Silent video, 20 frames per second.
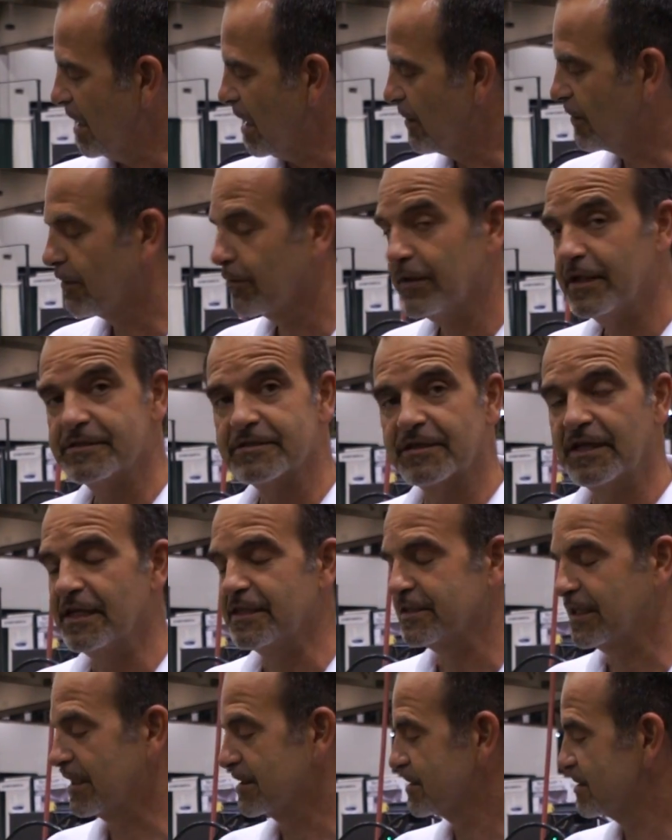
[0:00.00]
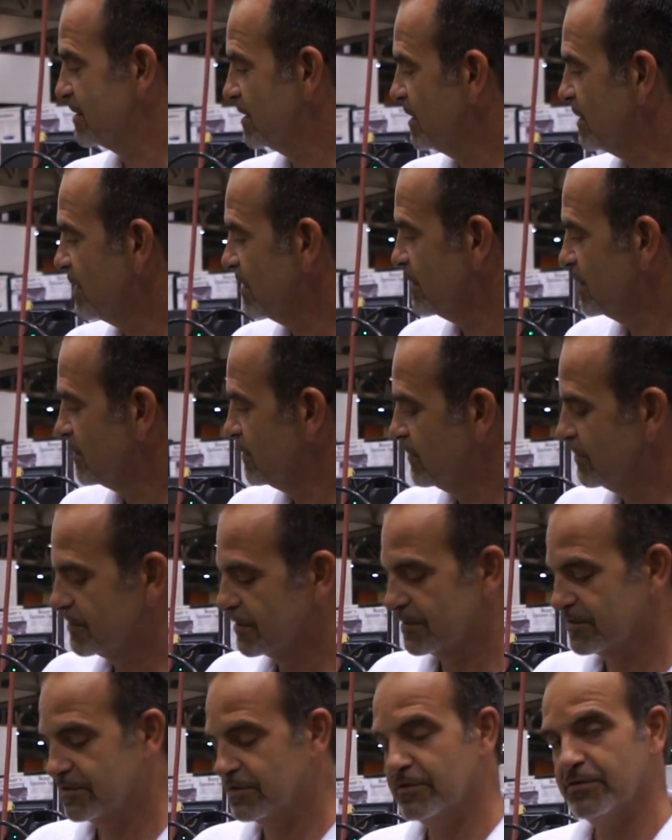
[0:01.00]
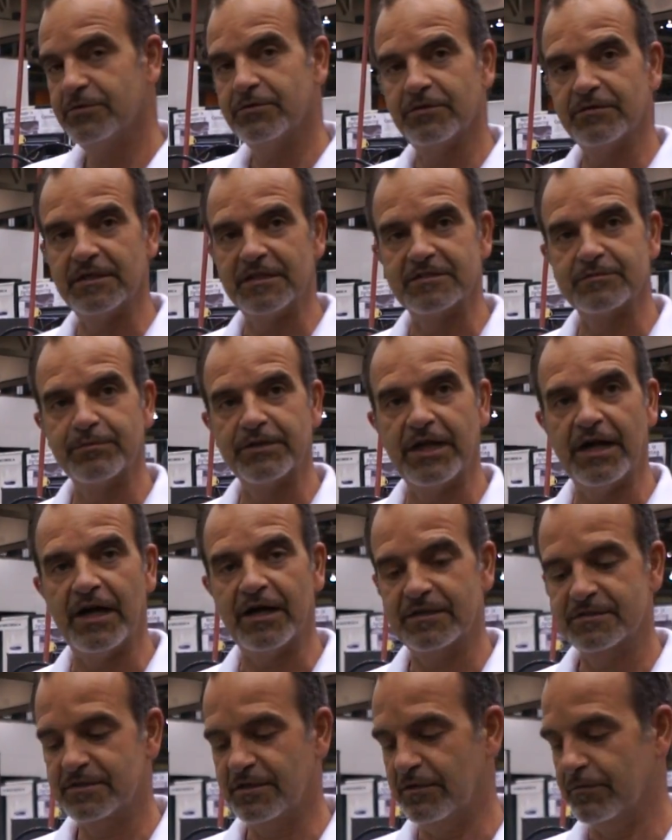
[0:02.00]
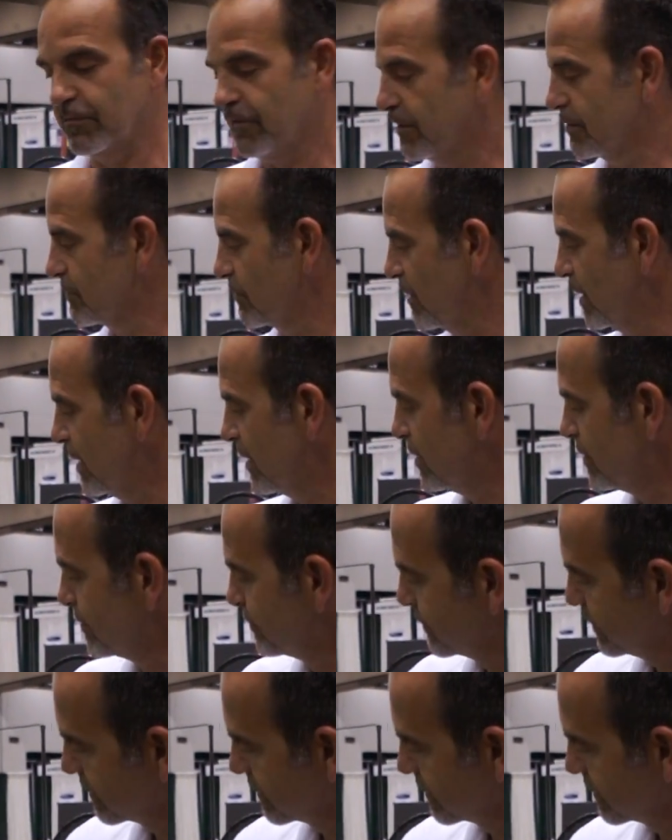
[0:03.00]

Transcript: Our RazorGage ST uses two of these blocks on one rail.